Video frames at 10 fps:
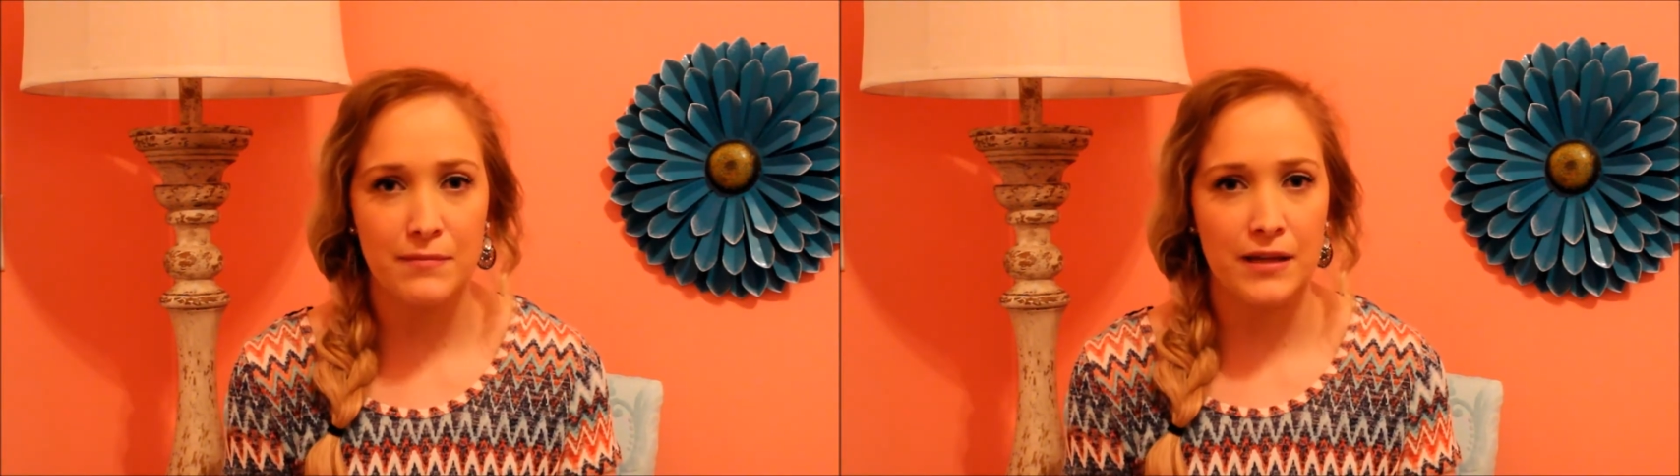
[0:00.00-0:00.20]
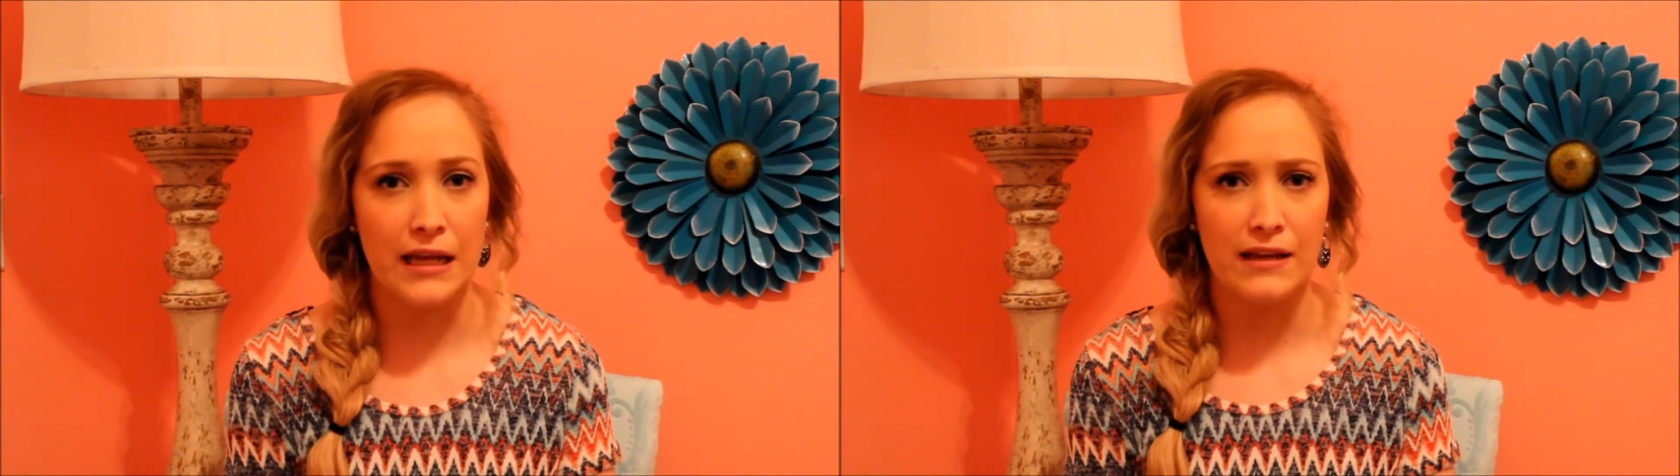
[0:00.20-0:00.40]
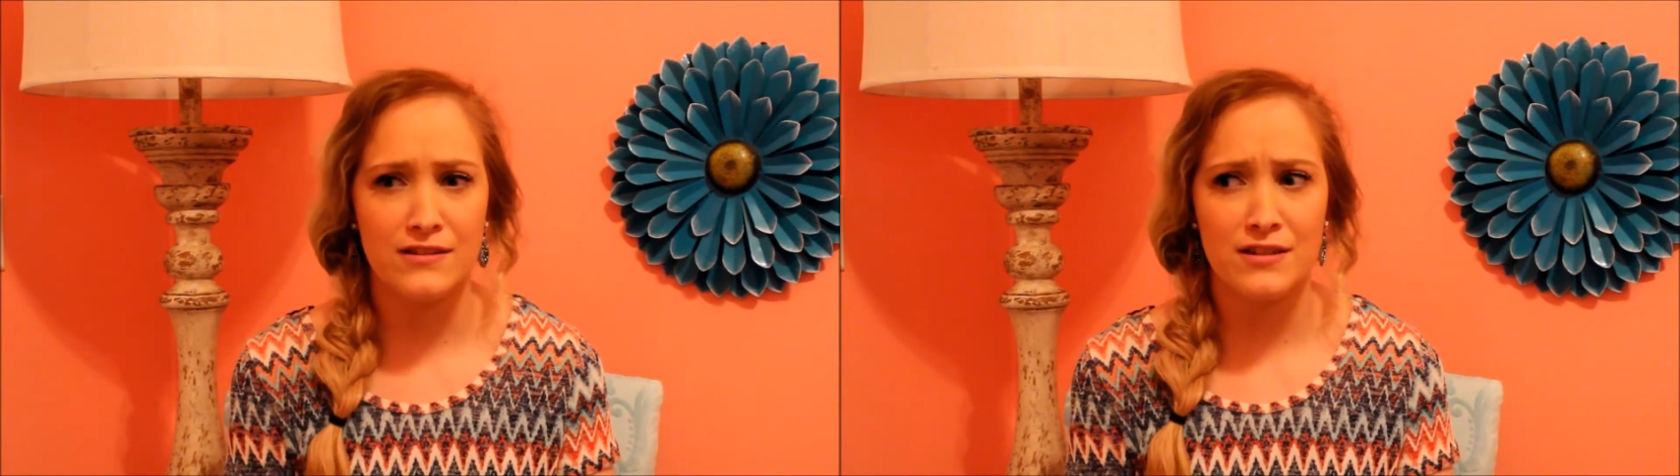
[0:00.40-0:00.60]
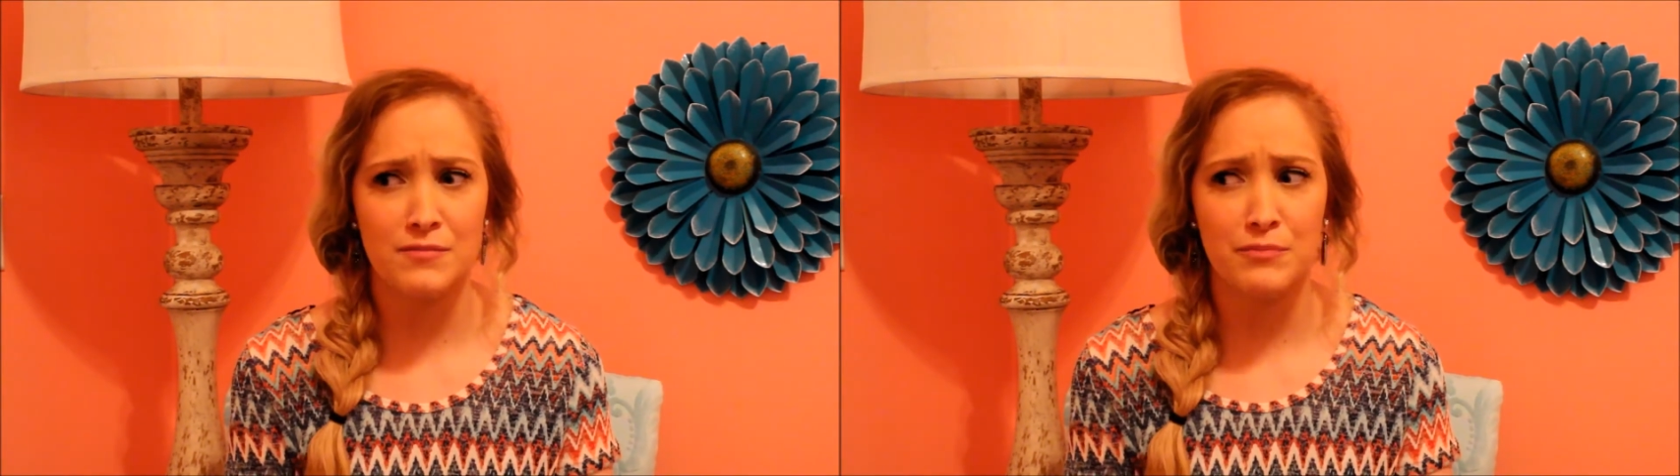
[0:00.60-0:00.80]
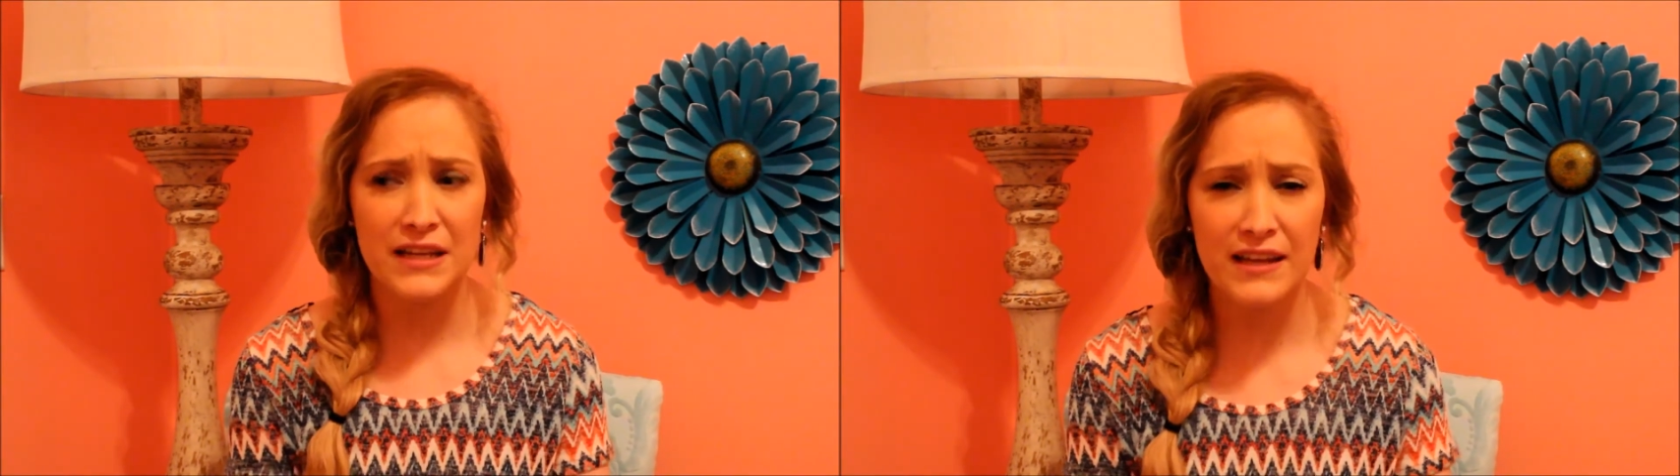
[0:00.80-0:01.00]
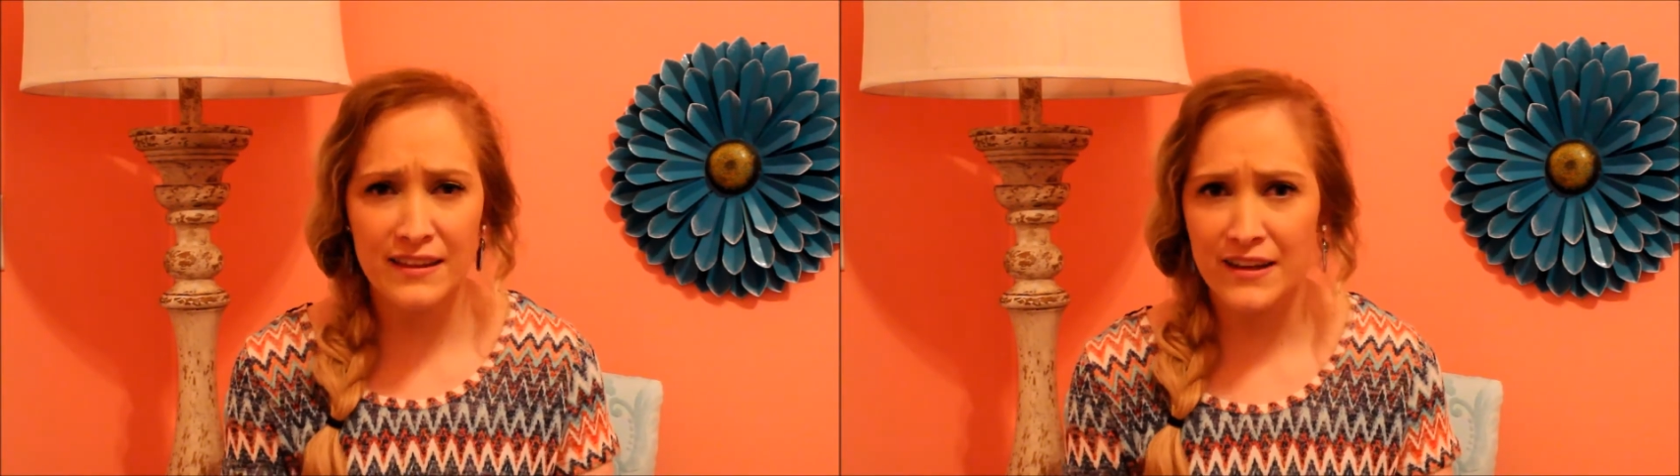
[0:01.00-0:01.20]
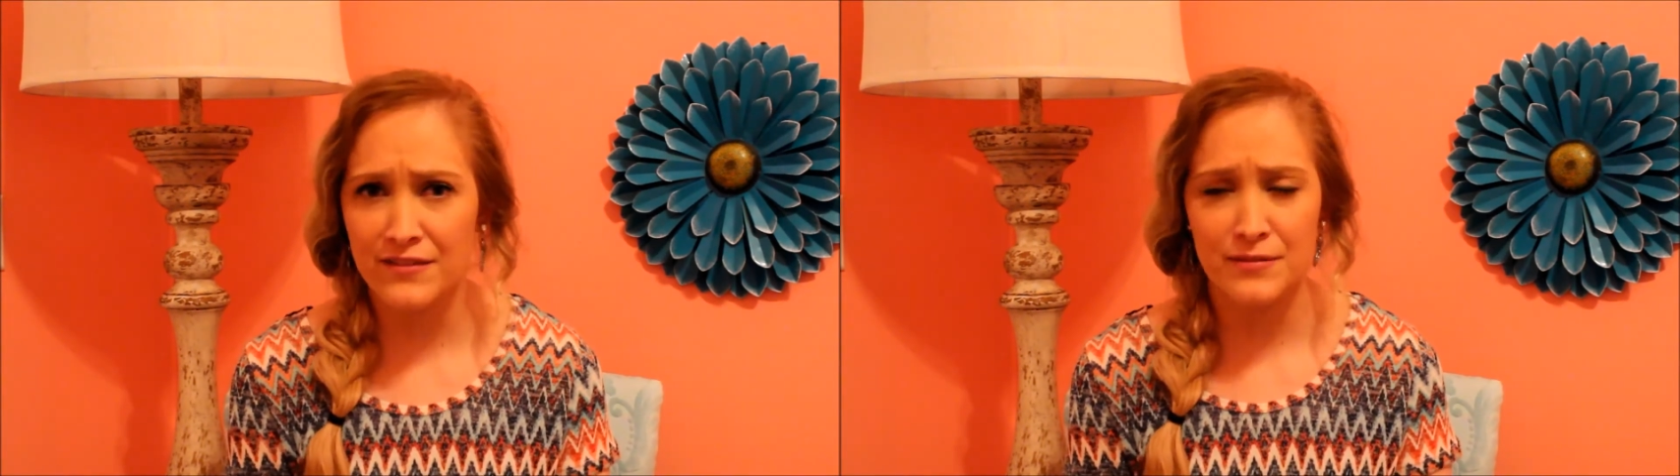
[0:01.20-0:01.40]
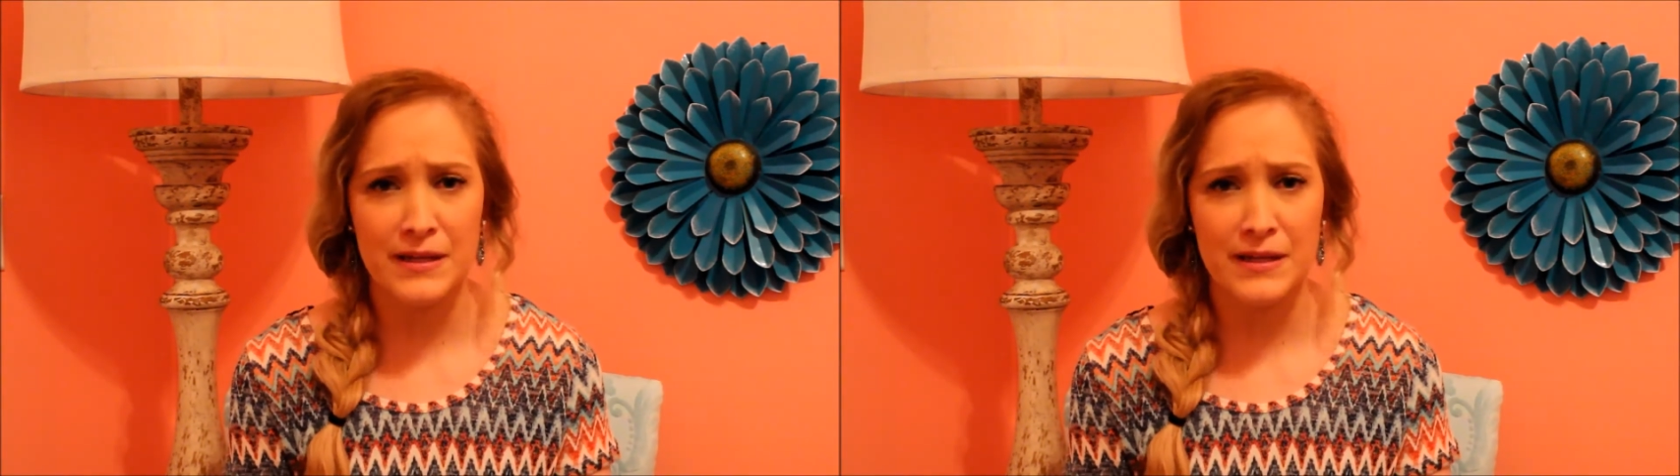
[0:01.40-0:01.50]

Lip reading: me and just being there for